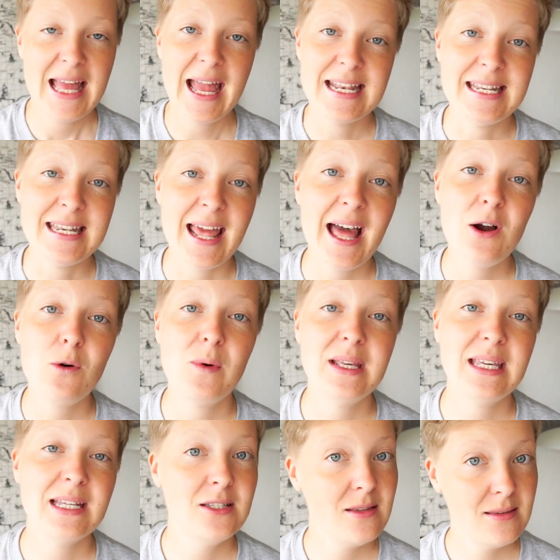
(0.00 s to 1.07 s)
And now we
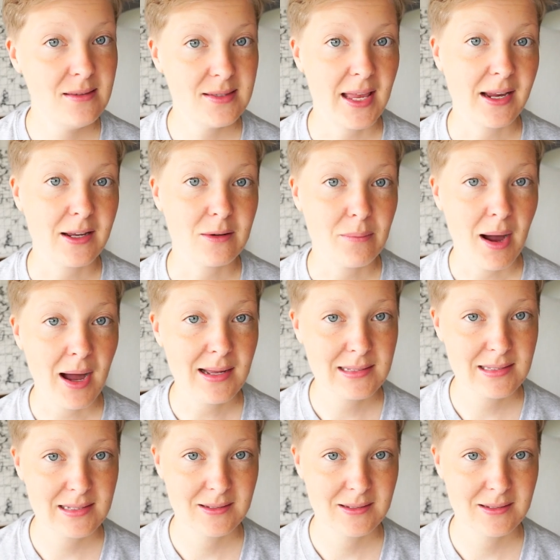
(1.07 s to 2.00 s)
get to the second part.